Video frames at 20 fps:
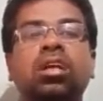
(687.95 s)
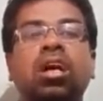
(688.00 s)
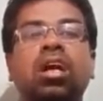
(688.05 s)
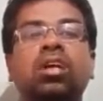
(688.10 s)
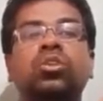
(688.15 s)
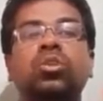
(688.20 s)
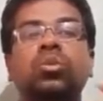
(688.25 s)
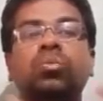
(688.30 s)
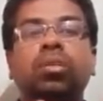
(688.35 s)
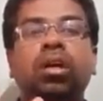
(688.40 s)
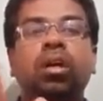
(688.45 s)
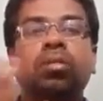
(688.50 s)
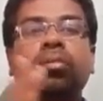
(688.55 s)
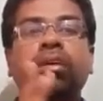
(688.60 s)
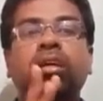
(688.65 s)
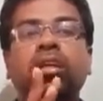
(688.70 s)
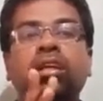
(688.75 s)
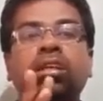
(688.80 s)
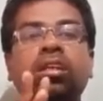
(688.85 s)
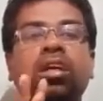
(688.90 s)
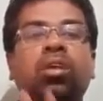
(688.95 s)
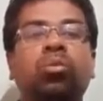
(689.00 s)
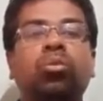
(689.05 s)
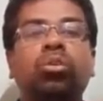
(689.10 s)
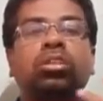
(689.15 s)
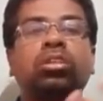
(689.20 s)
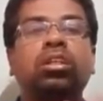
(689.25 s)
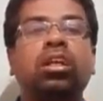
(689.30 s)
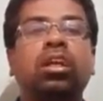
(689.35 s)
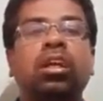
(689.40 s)
A superb English or
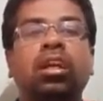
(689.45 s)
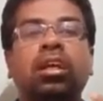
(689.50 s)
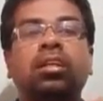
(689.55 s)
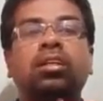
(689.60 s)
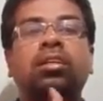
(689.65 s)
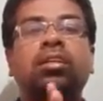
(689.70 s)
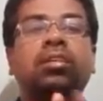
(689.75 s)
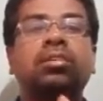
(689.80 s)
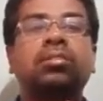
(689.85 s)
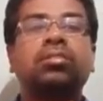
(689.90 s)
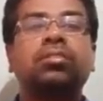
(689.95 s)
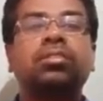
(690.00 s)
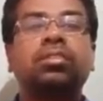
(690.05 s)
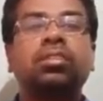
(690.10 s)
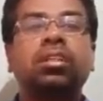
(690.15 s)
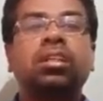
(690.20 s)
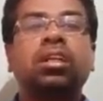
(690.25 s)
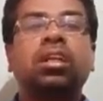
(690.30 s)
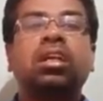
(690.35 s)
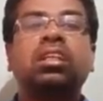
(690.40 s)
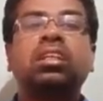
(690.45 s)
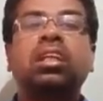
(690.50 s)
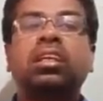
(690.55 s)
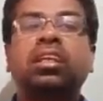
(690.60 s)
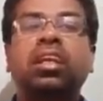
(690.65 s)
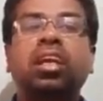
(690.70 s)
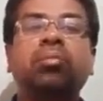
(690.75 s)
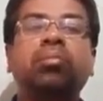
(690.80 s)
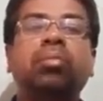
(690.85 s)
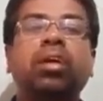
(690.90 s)
worst English that
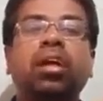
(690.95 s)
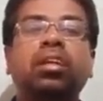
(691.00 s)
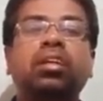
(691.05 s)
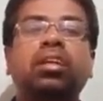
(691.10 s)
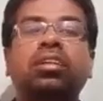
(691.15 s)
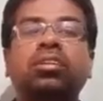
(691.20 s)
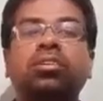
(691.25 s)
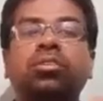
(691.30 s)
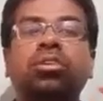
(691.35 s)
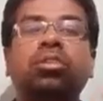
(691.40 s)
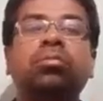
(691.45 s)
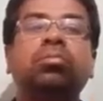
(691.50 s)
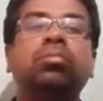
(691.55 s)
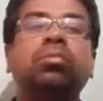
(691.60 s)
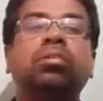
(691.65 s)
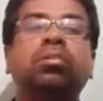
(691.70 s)
can be understood